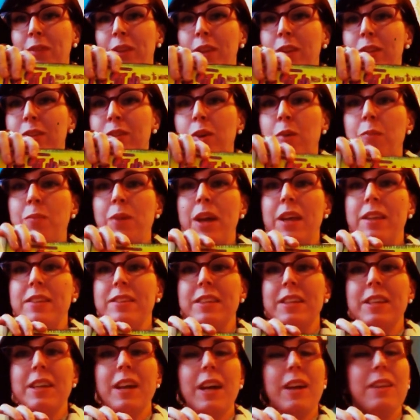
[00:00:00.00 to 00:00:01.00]
So
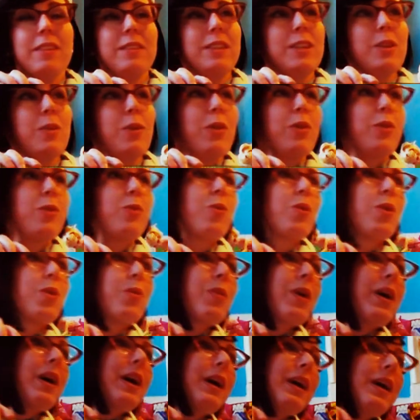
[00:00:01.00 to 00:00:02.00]
Maisie, I see you at the
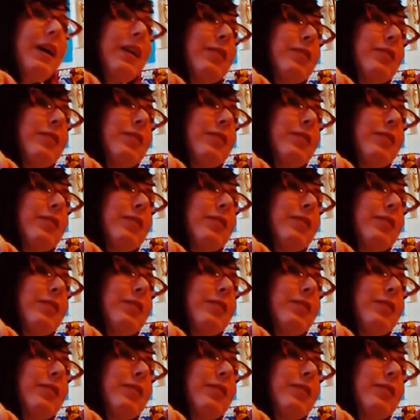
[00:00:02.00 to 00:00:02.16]
doorway